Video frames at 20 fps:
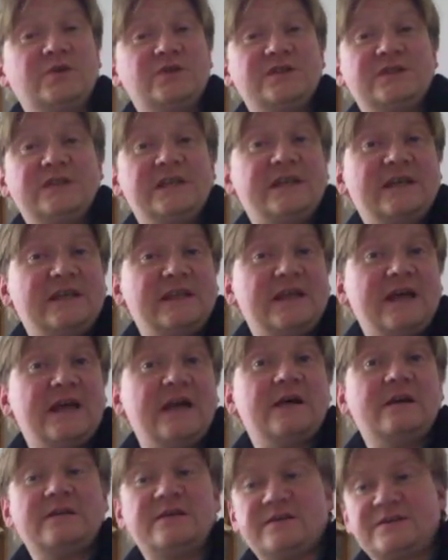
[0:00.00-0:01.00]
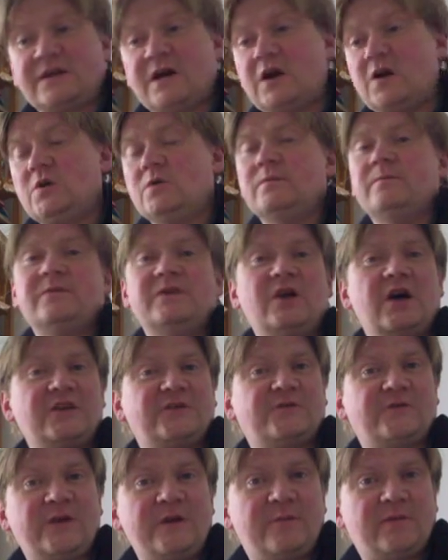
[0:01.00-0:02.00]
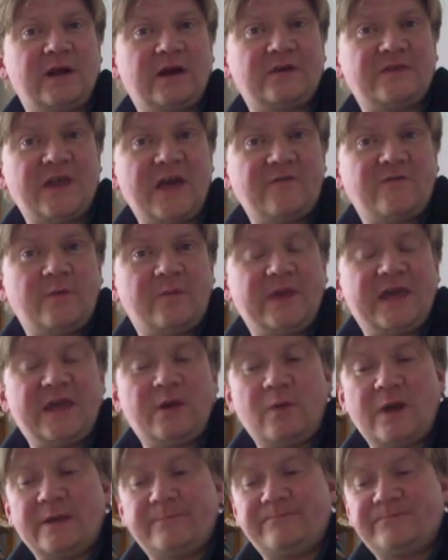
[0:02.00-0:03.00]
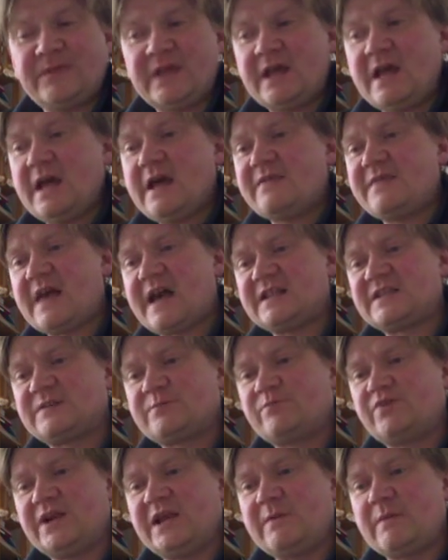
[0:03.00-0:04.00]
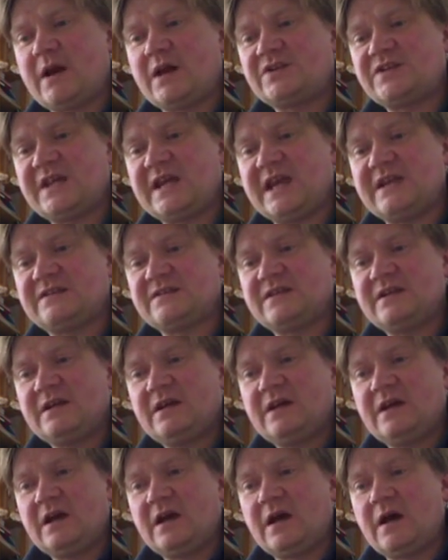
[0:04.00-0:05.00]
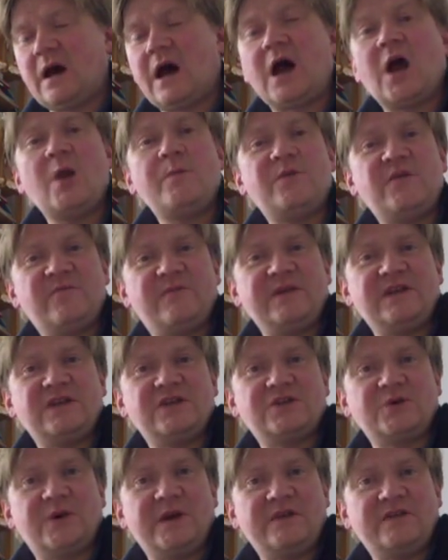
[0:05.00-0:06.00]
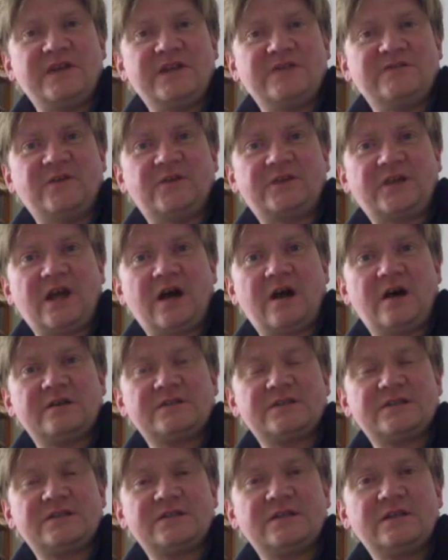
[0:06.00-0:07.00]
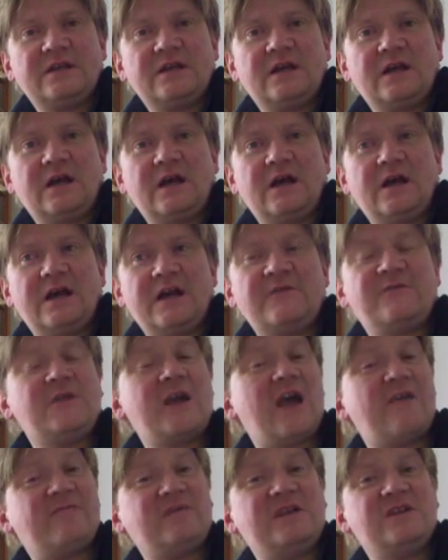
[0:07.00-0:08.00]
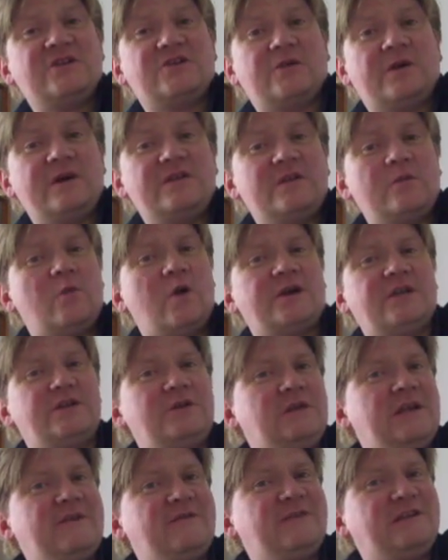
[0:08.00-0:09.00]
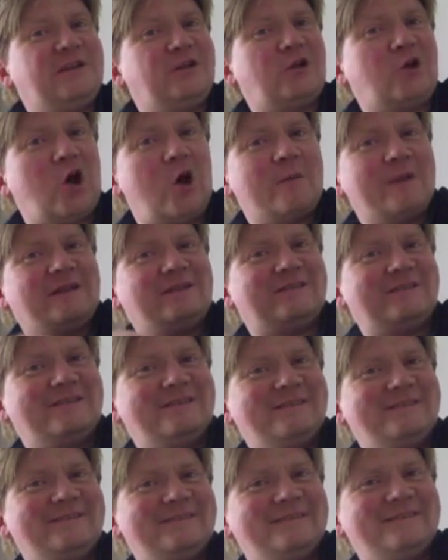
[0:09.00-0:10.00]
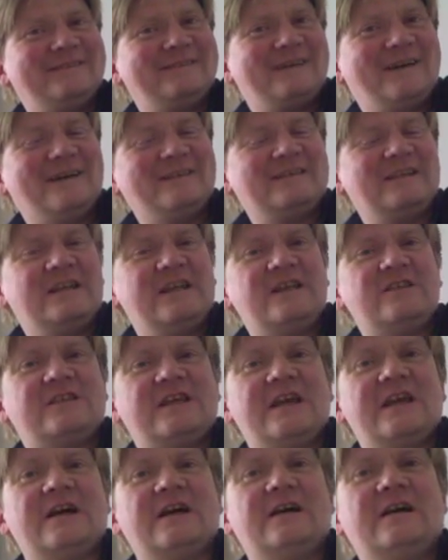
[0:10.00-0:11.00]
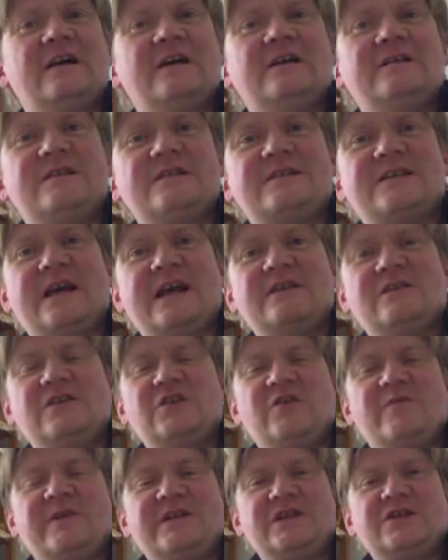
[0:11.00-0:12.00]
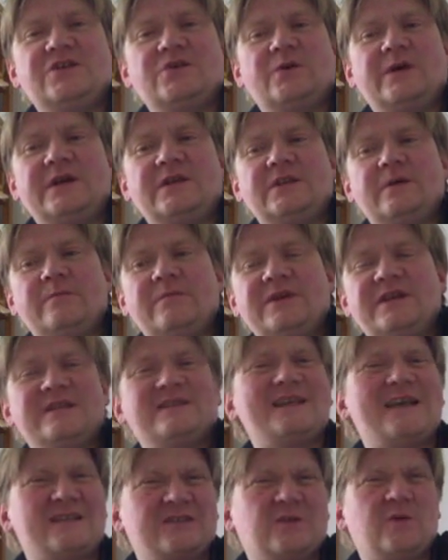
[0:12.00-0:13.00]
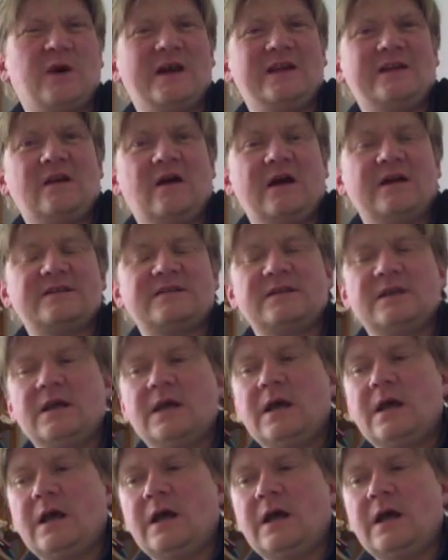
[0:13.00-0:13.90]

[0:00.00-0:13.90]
the Bundesliga there. So nice free plug there for BWin. That's pretty much it. I hope you've been enjoying these vodcasts. If you have been enjoying them, why don't you leave a little comment underneath here to say that you've been enjoying them, because that's quite nice.